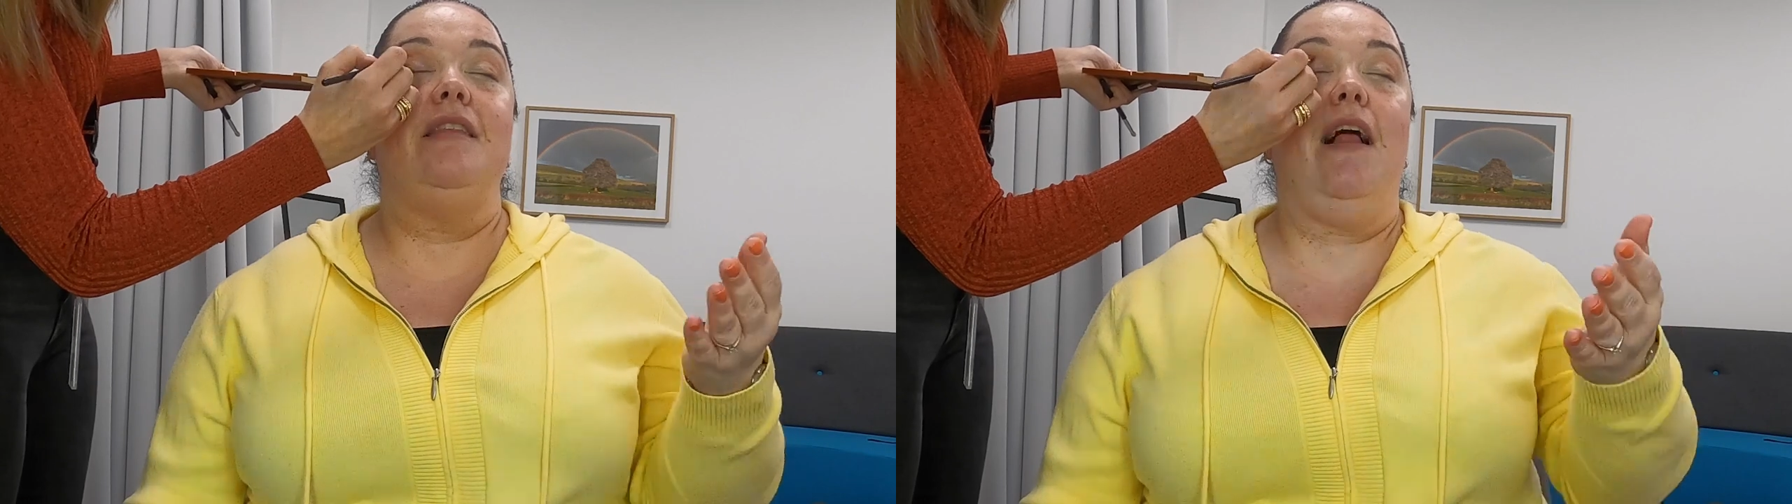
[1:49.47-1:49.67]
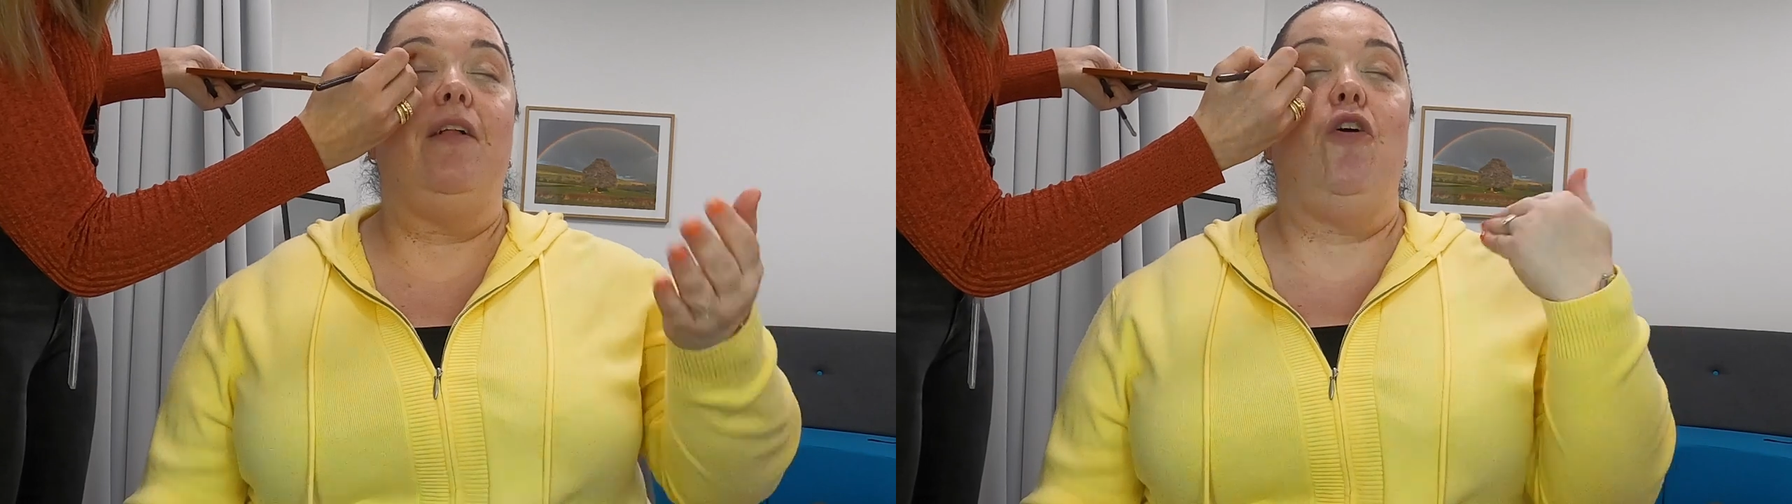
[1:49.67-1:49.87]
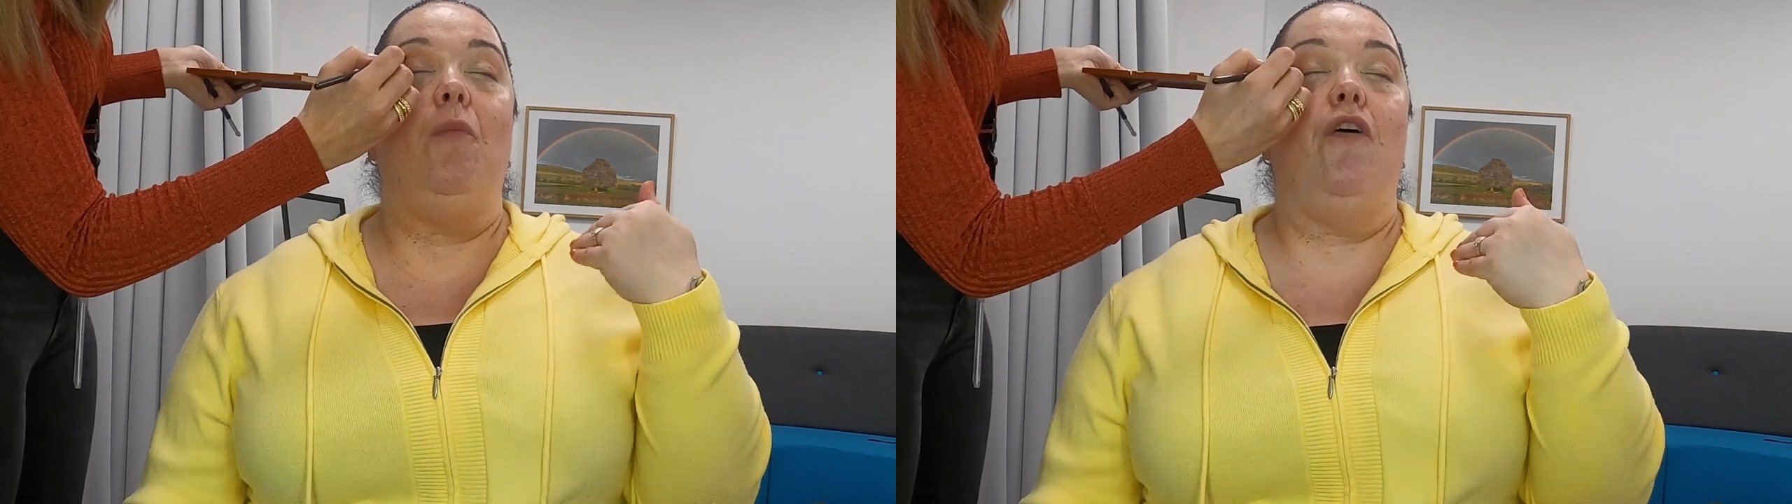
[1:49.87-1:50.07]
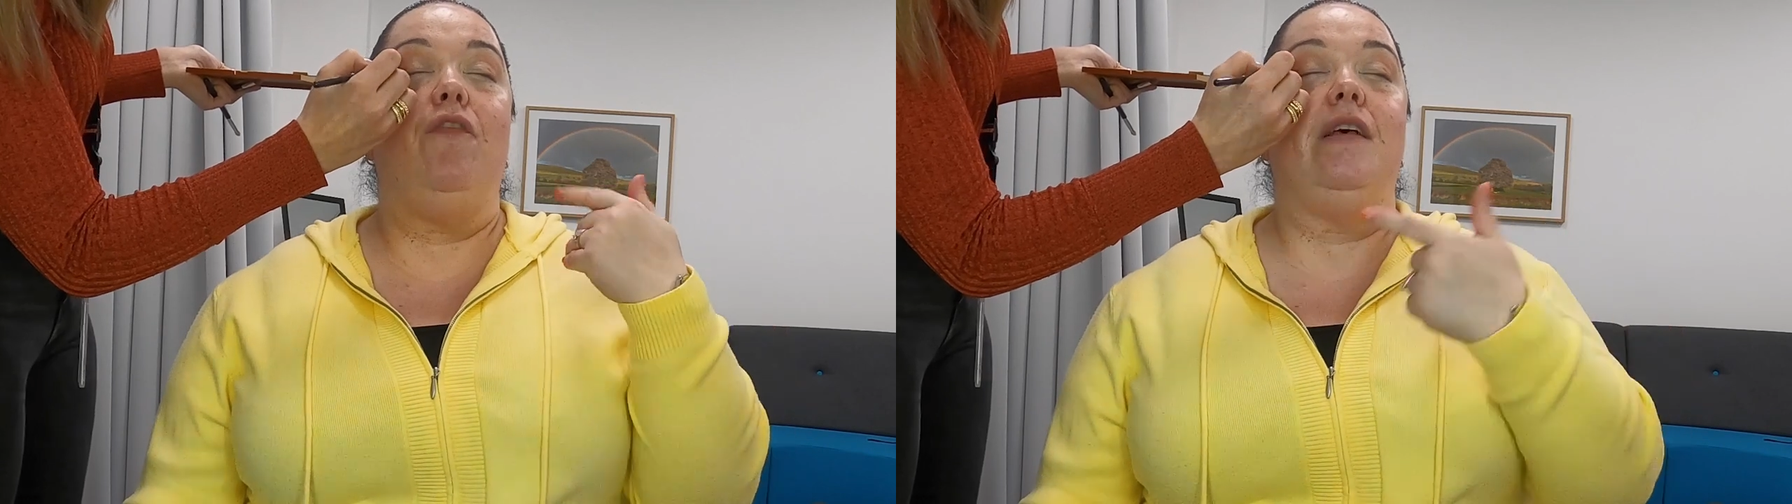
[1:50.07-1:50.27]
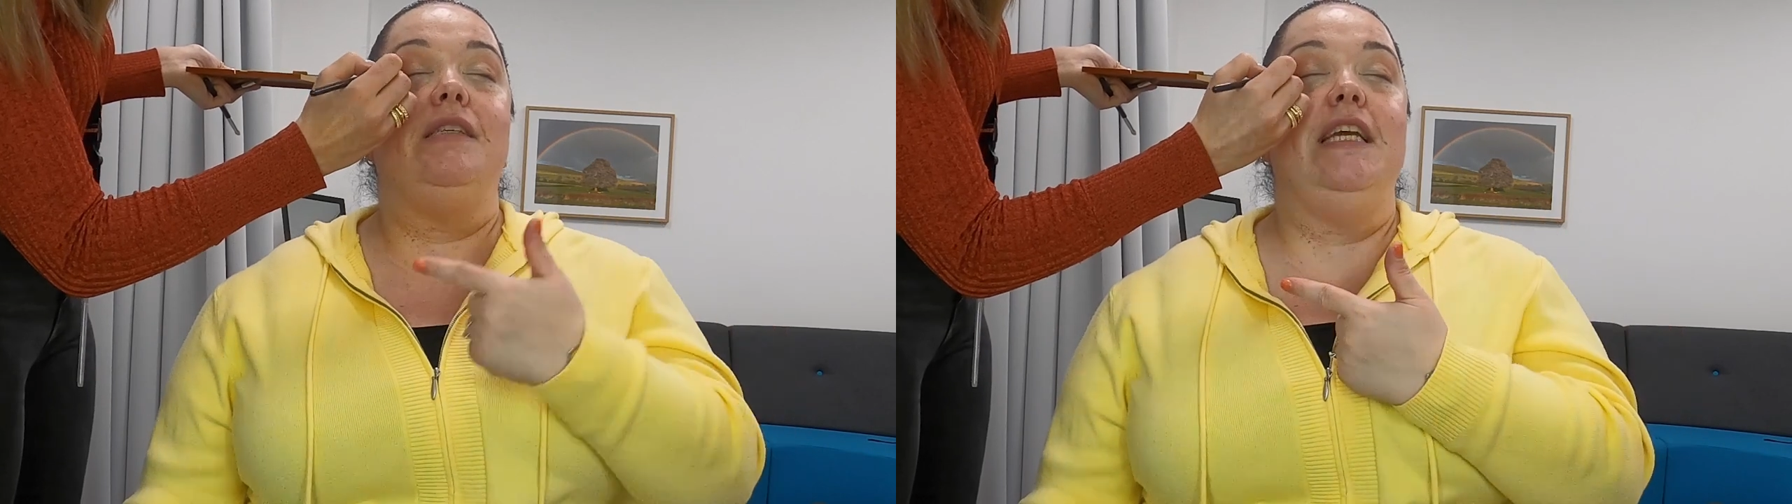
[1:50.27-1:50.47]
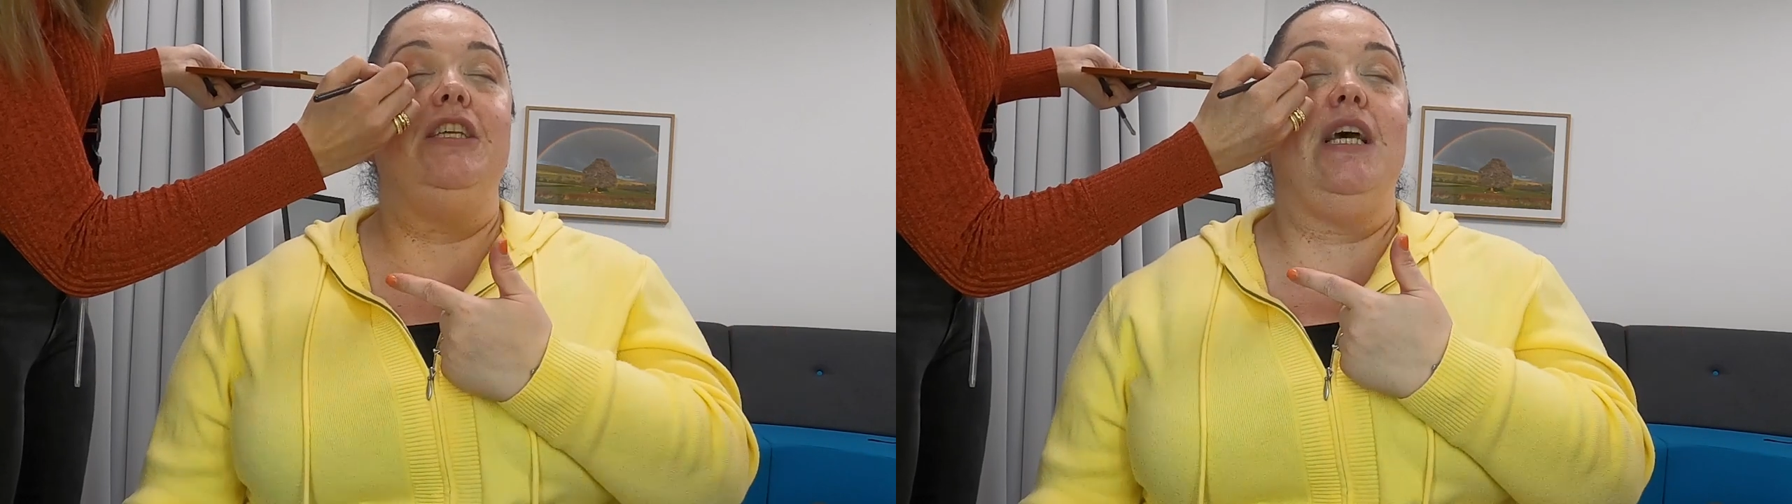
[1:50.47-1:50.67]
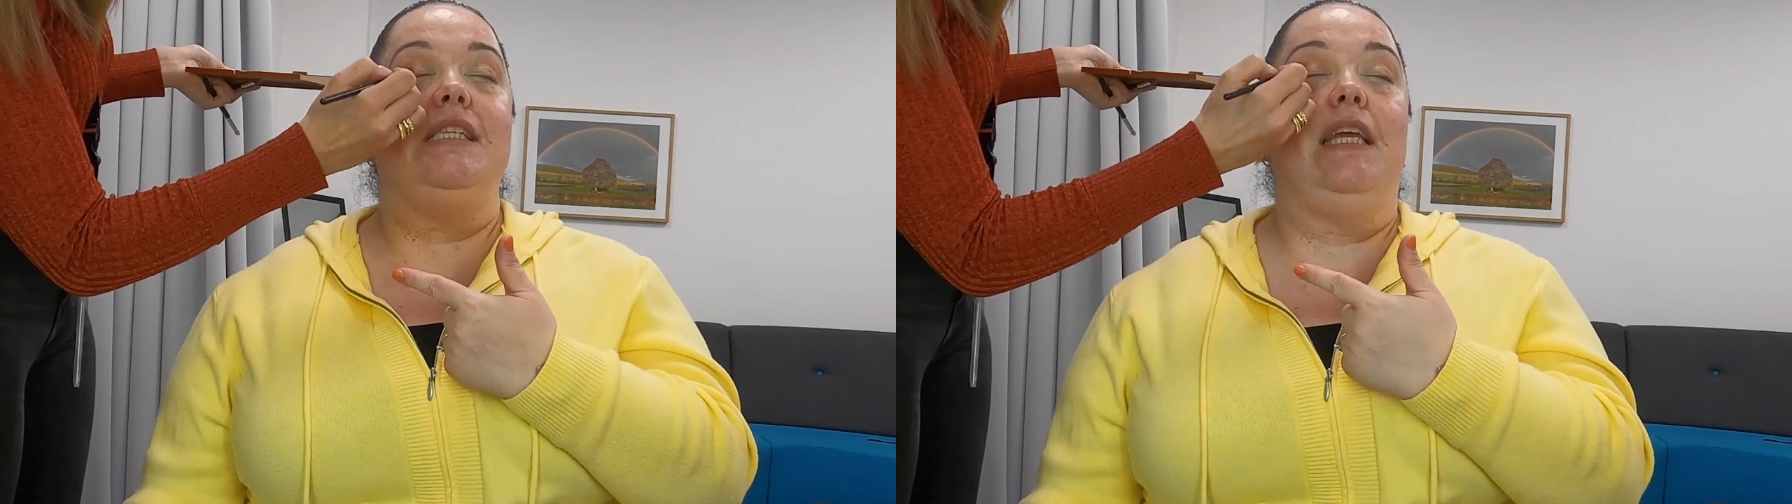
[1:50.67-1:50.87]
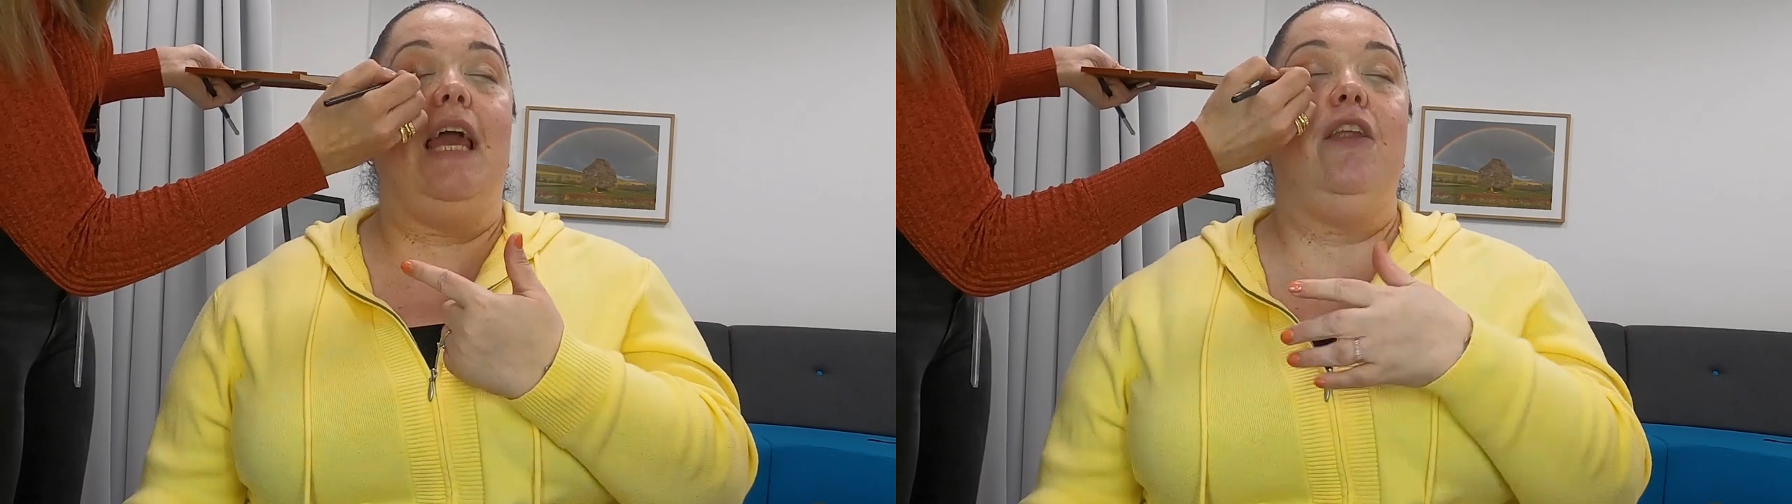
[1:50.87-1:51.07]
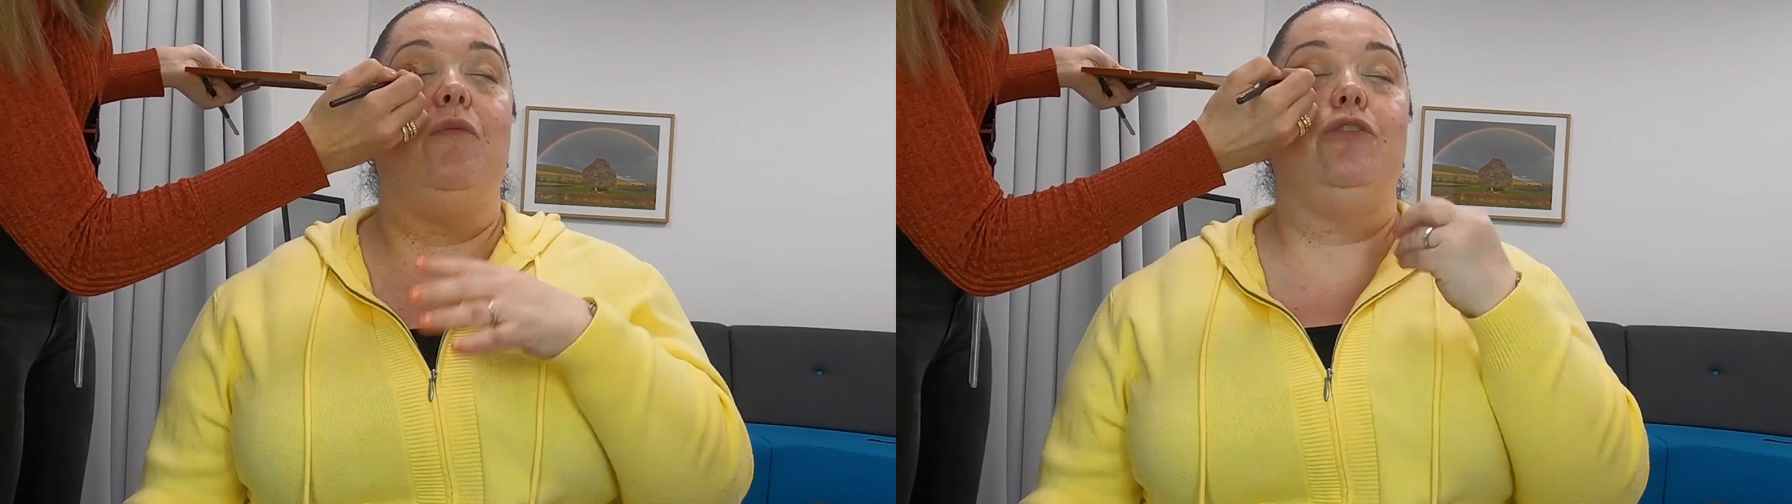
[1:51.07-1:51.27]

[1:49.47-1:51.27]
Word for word: then I'll come off and I'll see Jess again